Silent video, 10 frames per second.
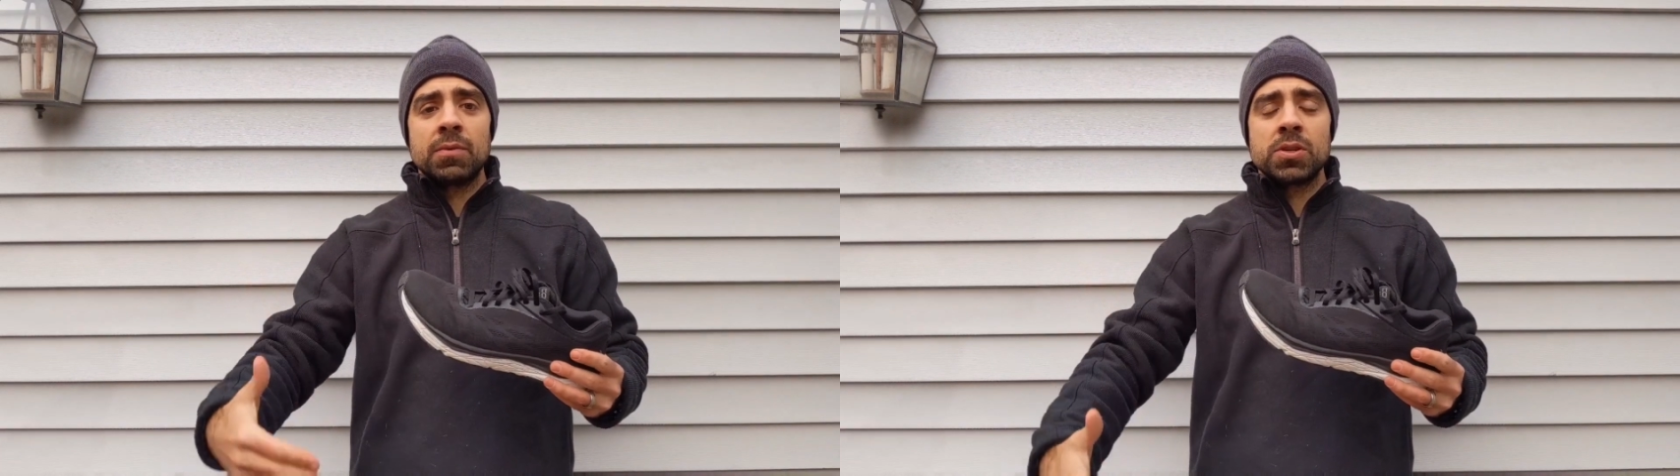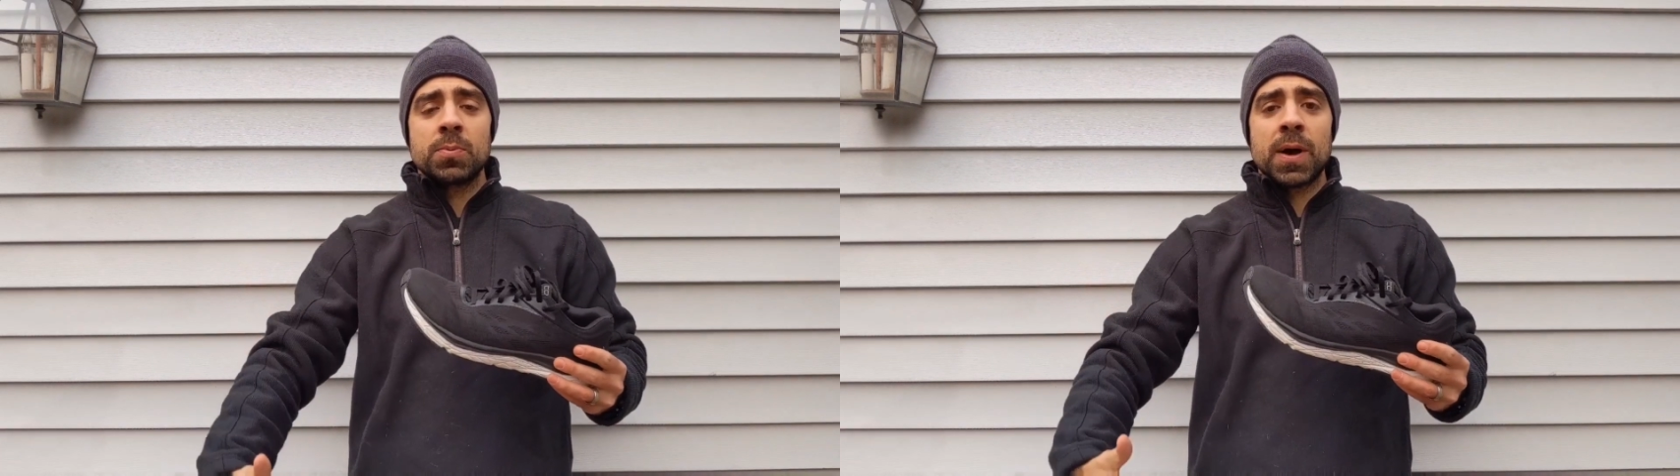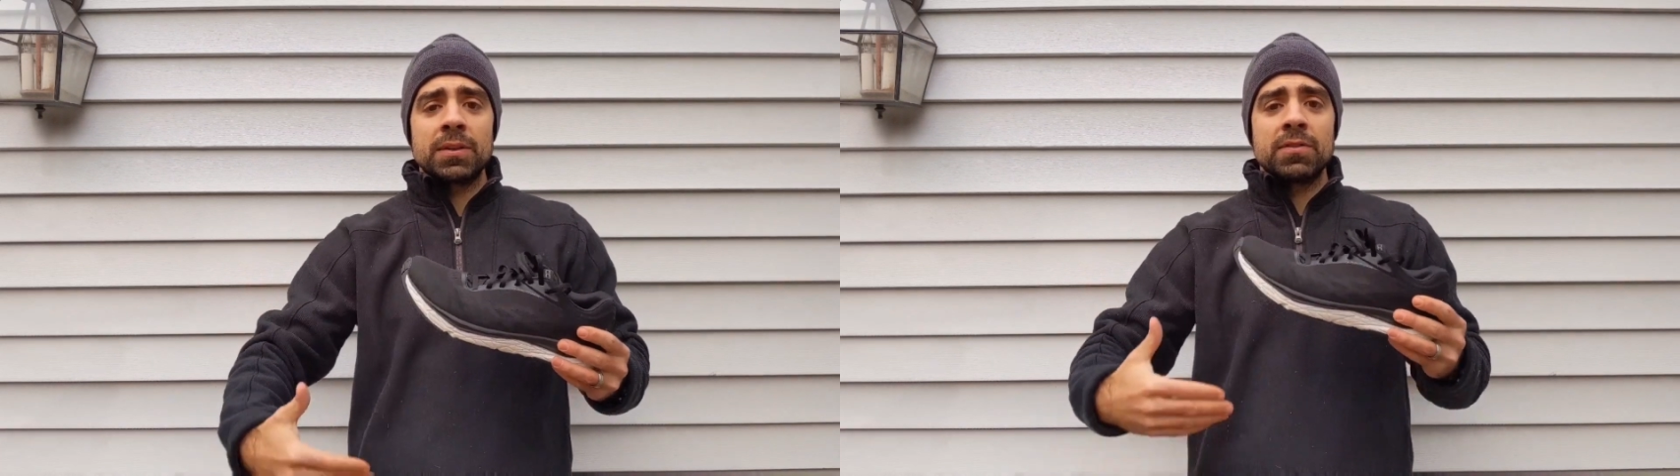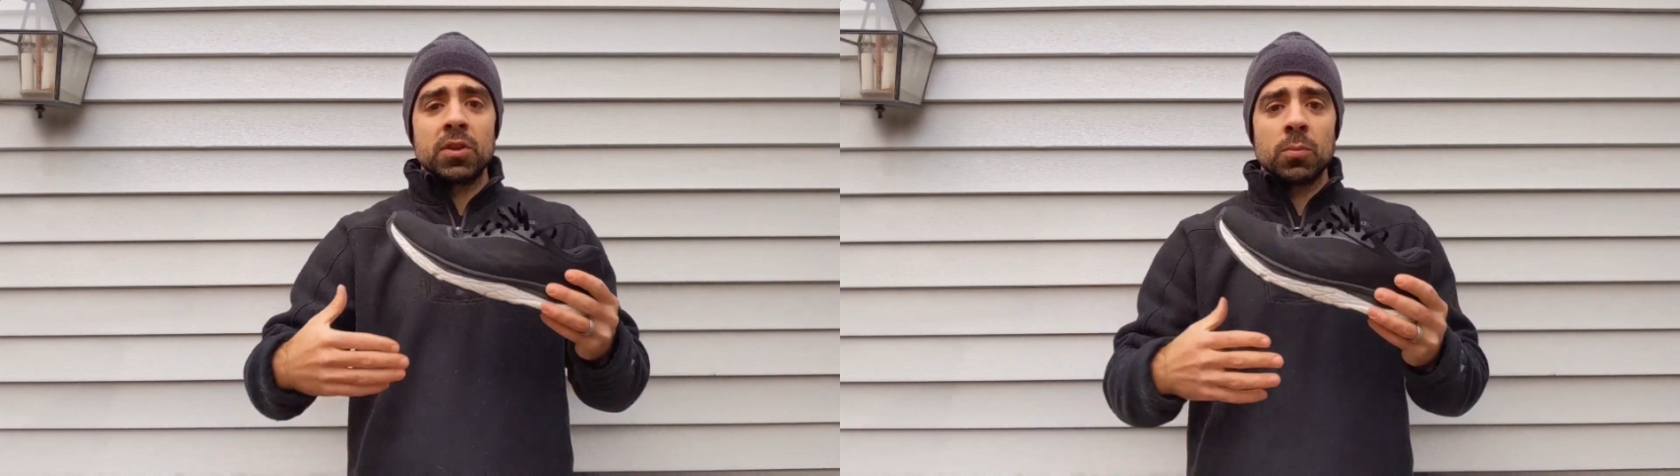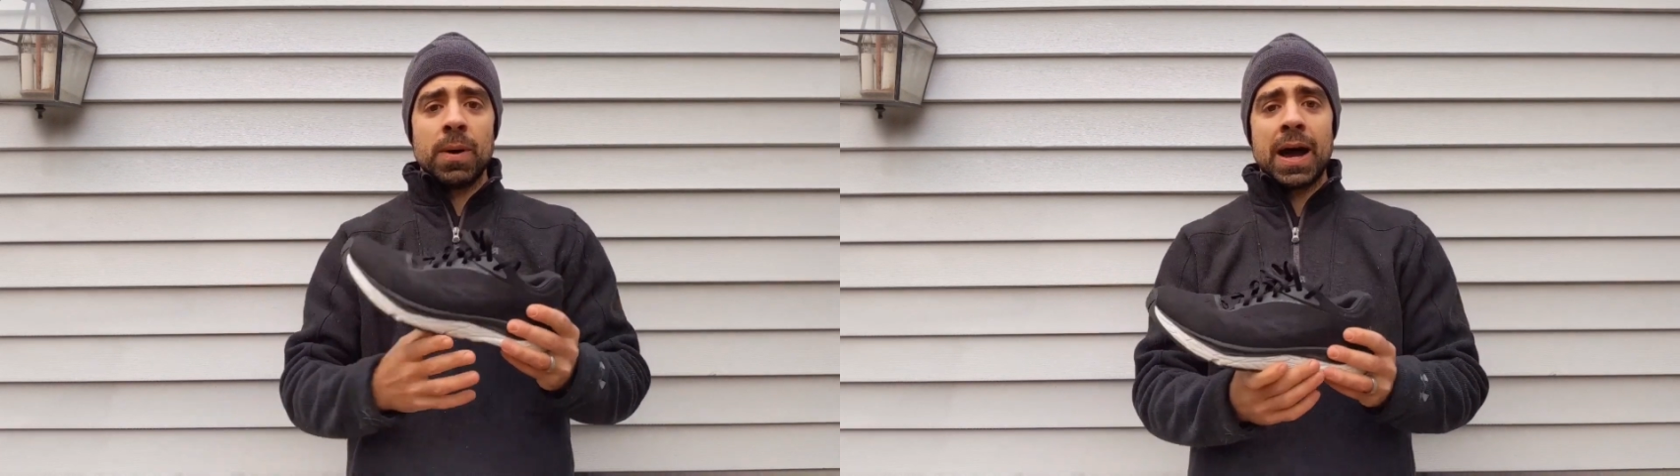that responds
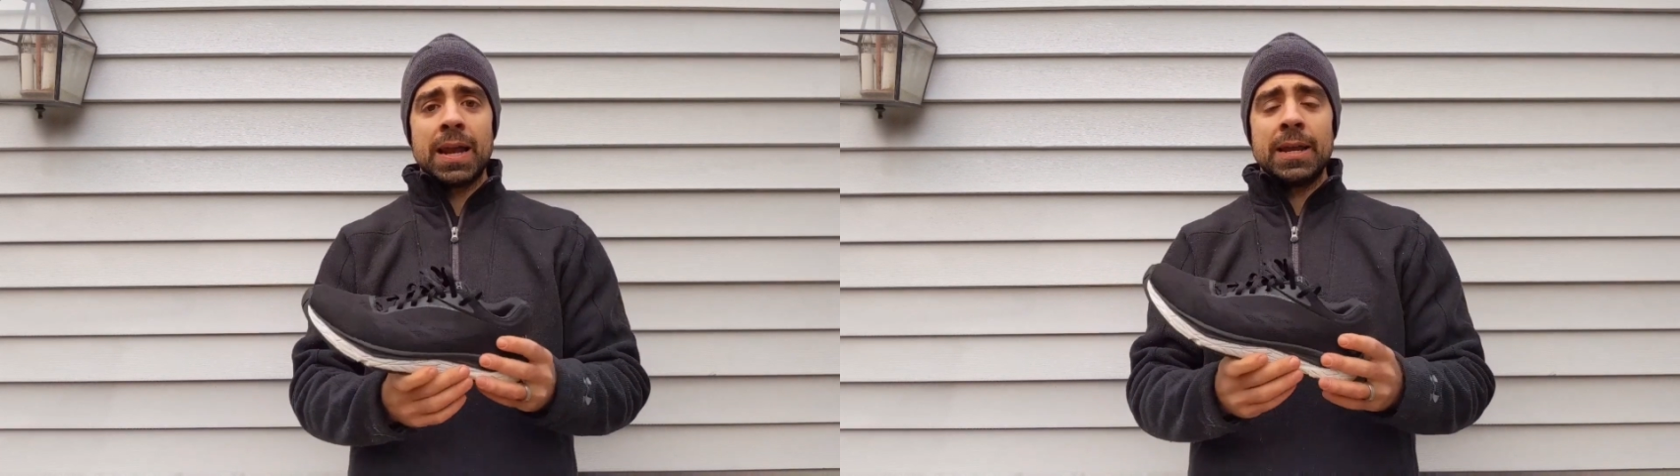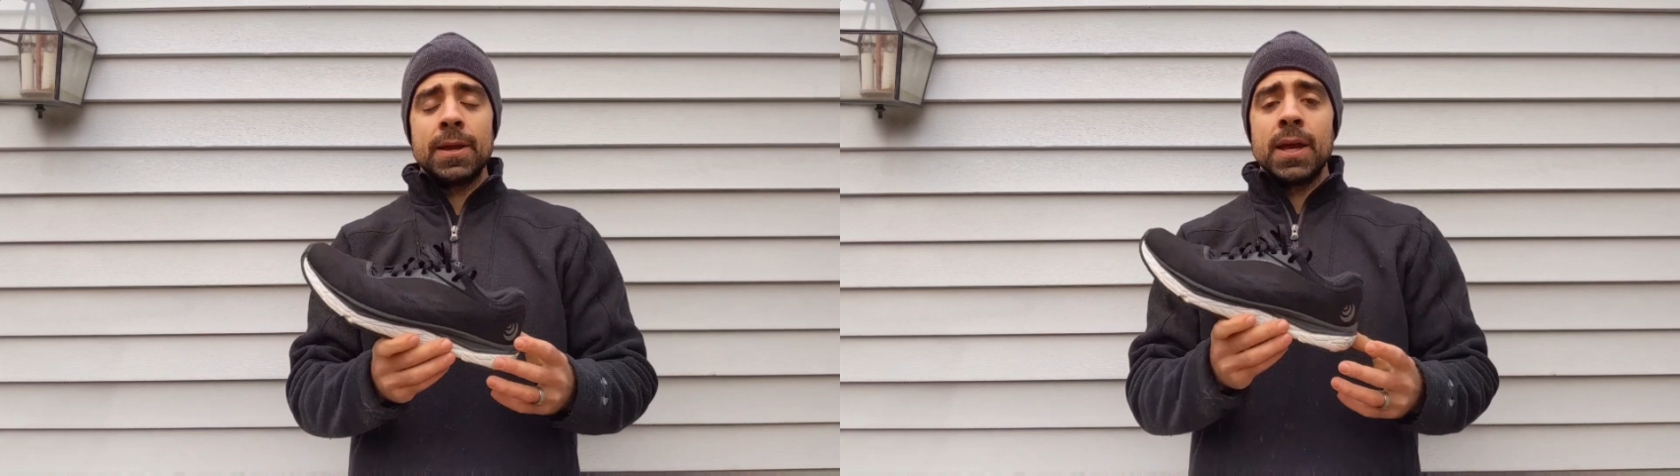to your body?